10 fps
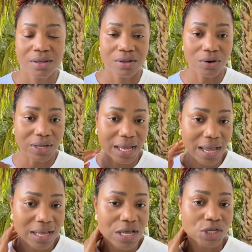
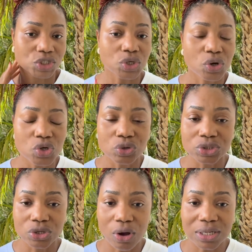Okay, so you
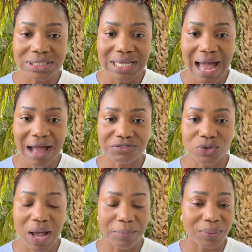don't have
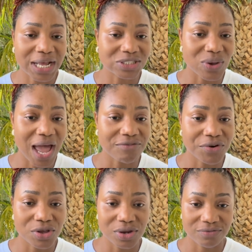to apply to
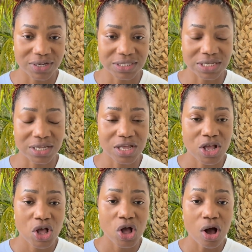every university.
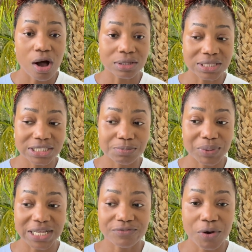On this
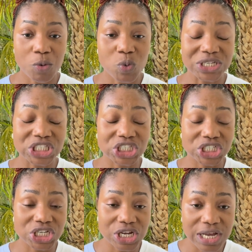platform, we
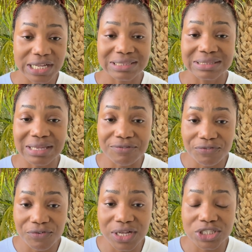share
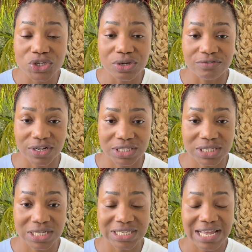different
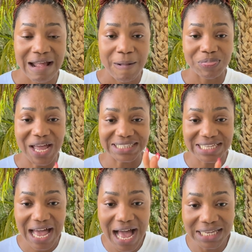universities that
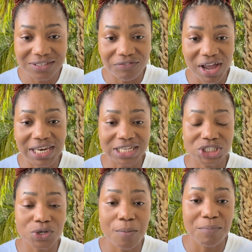has
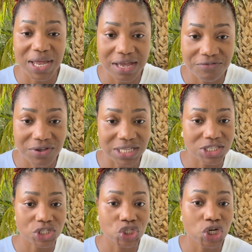financial
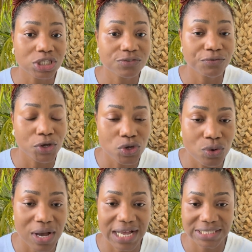benefit just for
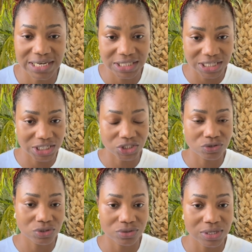you as an
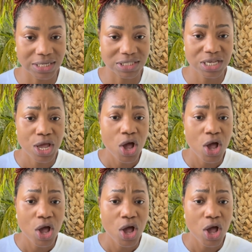international student.